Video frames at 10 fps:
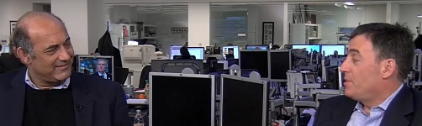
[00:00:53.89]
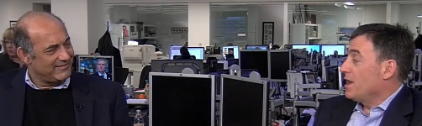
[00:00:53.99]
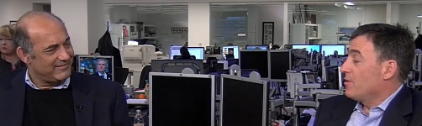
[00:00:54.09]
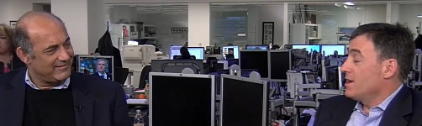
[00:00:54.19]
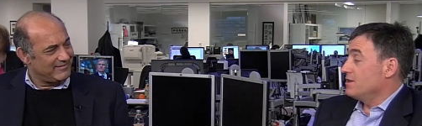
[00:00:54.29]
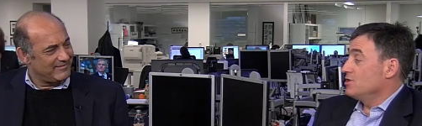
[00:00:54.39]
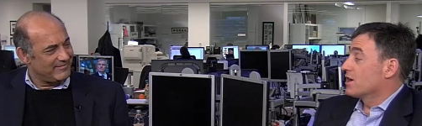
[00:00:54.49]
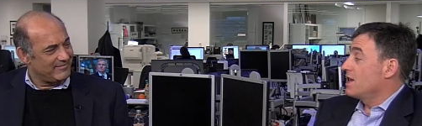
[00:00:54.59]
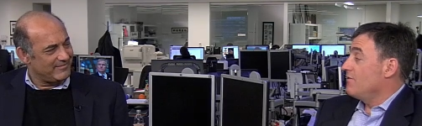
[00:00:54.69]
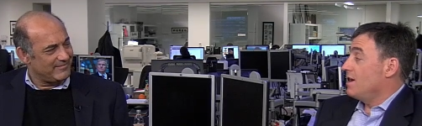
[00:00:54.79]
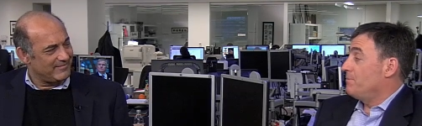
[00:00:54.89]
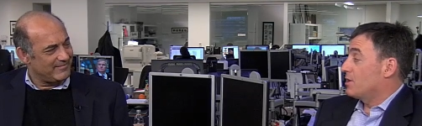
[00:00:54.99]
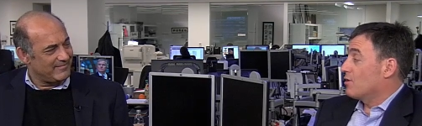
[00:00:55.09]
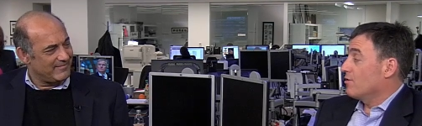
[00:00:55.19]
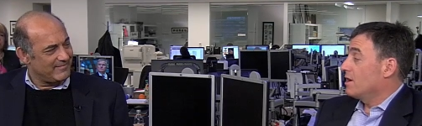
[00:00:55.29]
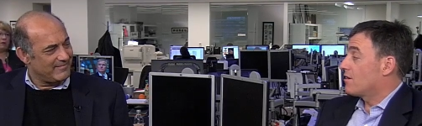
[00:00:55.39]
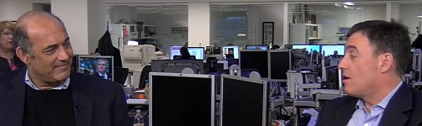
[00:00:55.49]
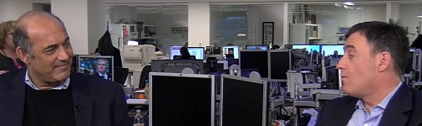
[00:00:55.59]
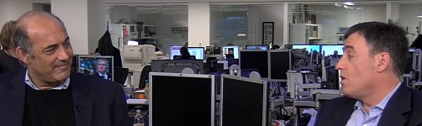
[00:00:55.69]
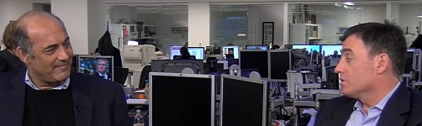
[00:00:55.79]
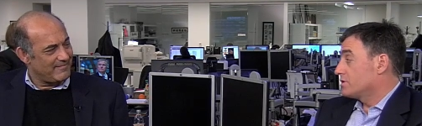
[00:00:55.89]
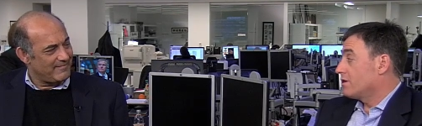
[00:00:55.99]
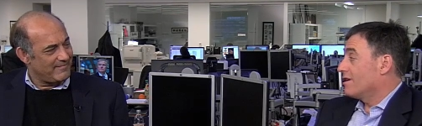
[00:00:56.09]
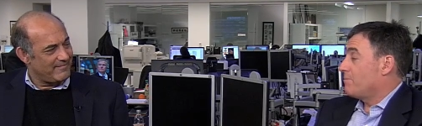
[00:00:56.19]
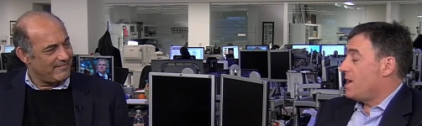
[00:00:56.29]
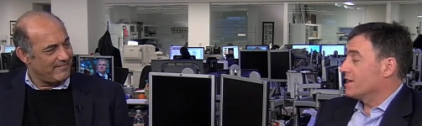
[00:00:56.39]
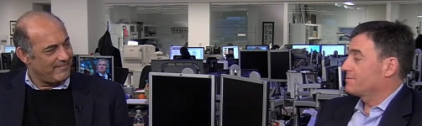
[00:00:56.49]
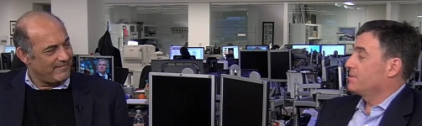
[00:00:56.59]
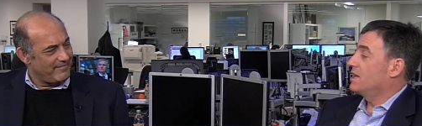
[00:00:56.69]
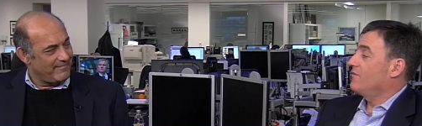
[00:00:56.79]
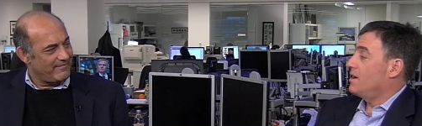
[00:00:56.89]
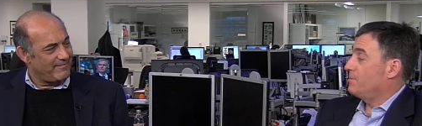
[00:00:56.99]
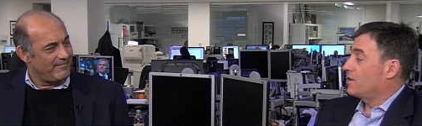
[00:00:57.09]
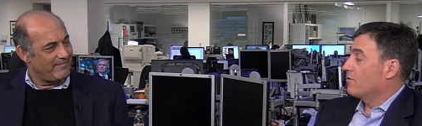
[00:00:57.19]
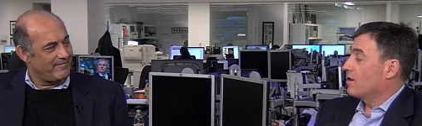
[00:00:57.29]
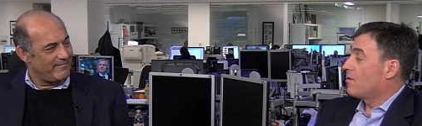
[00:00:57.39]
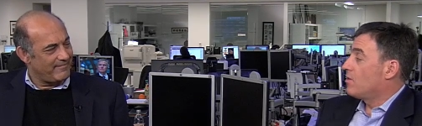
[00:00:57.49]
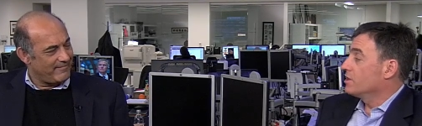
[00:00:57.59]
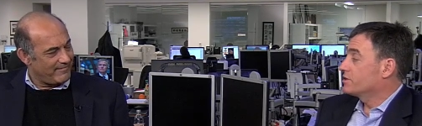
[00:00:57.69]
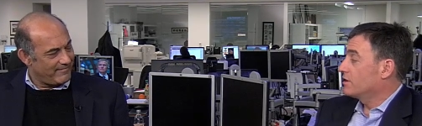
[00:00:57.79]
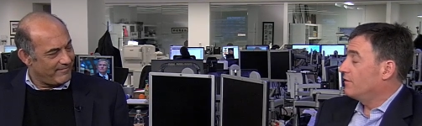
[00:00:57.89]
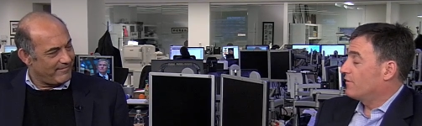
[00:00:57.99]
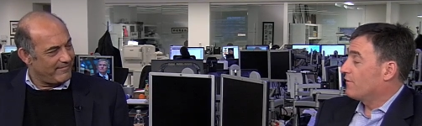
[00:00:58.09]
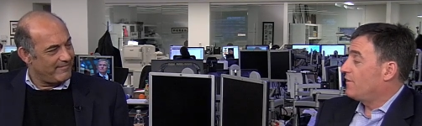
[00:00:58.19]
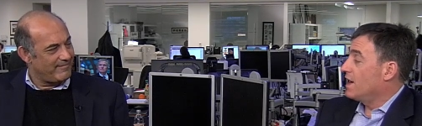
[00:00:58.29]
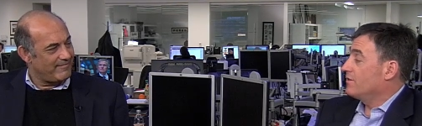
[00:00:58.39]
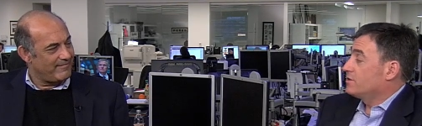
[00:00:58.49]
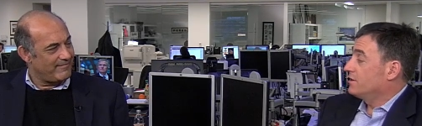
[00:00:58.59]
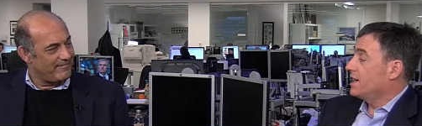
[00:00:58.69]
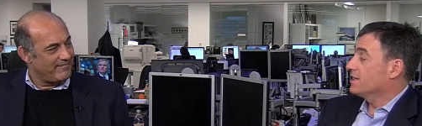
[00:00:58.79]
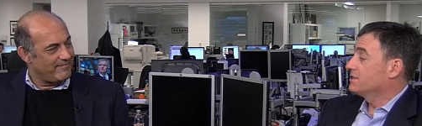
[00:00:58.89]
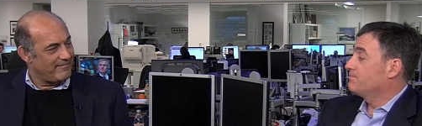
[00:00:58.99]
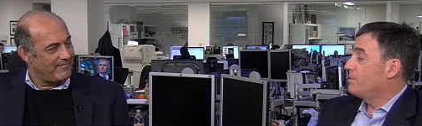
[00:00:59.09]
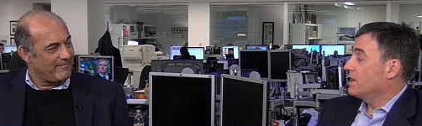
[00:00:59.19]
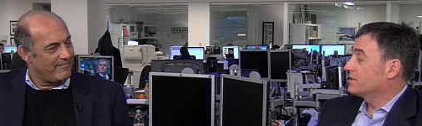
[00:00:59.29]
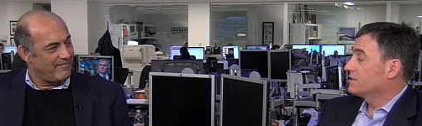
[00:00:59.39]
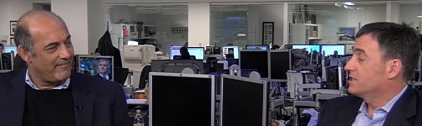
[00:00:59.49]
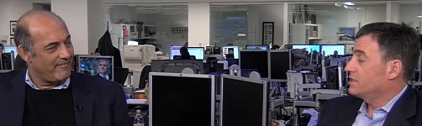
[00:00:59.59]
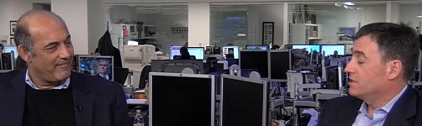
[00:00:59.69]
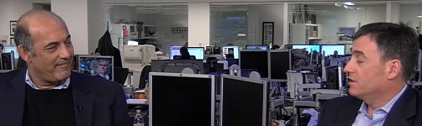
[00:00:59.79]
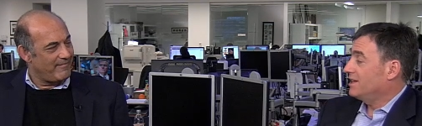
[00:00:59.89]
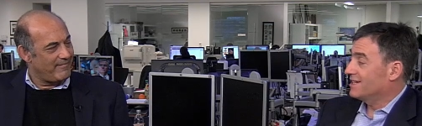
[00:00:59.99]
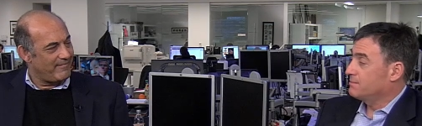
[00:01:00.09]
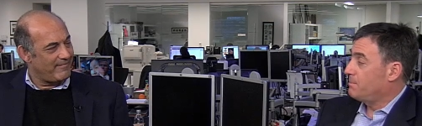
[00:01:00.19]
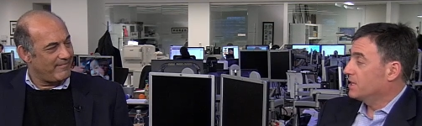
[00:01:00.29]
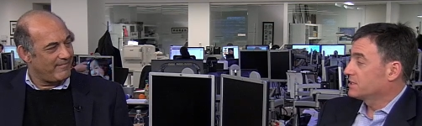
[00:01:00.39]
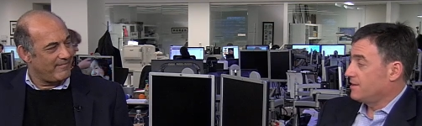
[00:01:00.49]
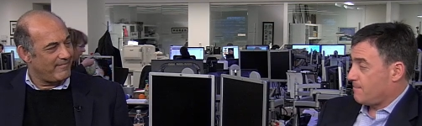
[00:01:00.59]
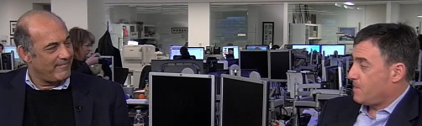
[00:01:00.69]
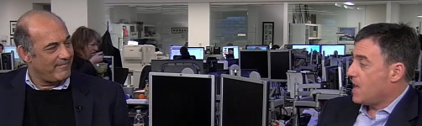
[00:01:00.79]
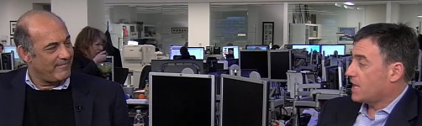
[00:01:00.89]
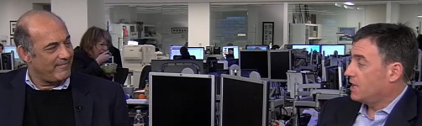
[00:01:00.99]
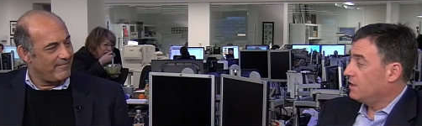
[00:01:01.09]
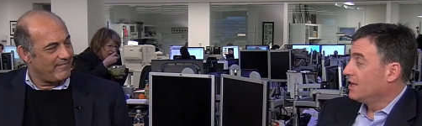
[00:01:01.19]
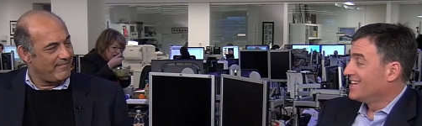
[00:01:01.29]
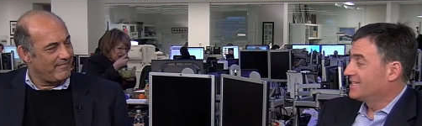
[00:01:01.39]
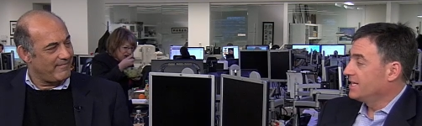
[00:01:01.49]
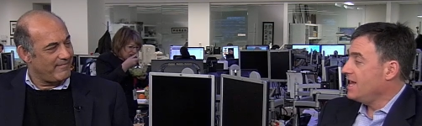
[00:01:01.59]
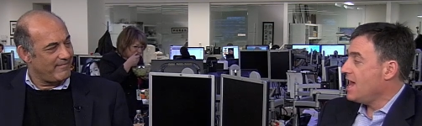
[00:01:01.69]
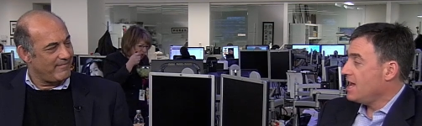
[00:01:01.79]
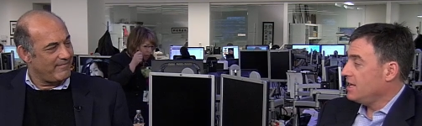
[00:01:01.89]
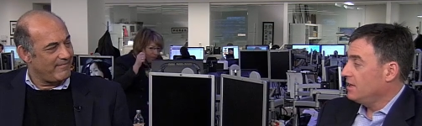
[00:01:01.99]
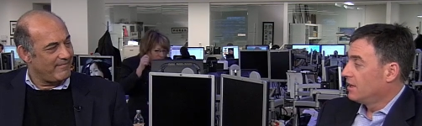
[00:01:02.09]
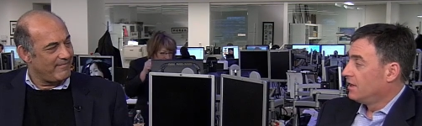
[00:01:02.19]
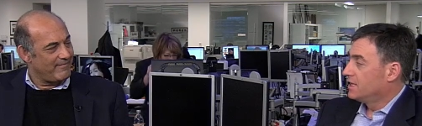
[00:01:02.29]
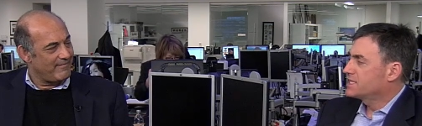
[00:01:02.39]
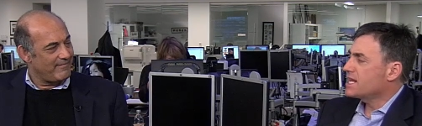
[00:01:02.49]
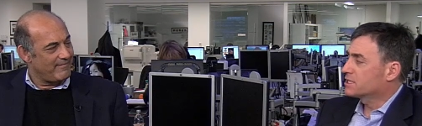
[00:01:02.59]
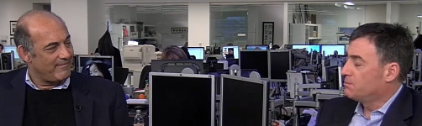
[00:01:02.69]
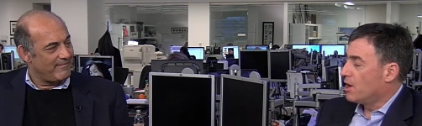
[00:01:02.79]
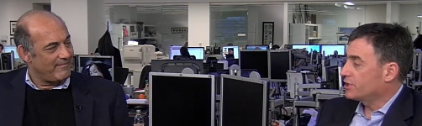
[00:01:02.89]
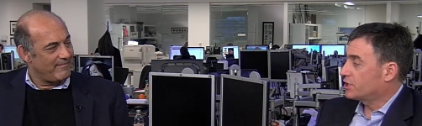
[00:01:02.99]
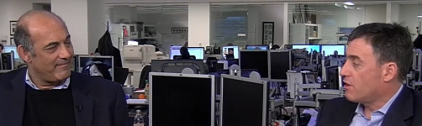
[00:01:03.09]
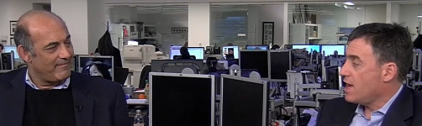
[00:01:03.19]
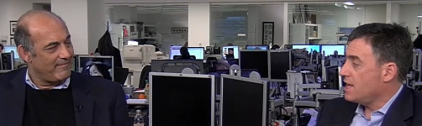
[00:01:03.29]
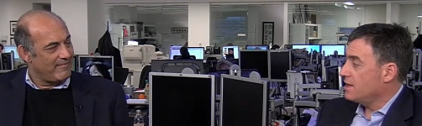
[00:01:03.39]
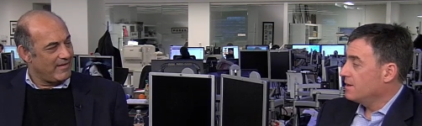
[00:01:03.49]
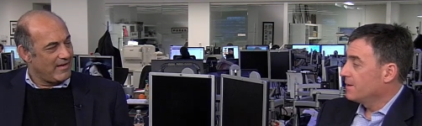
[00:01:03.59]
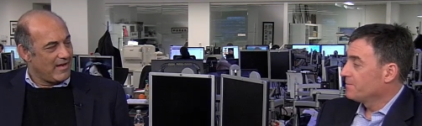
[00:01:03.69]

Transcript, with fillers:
Speaker 1: by the way, you're giving up a career on Wall Street, or possibly giving up a career on Wall Street for five hundred thousand dollars bucks or six hundred thousand dollars bucks in your pocket today. Is that a smart trade?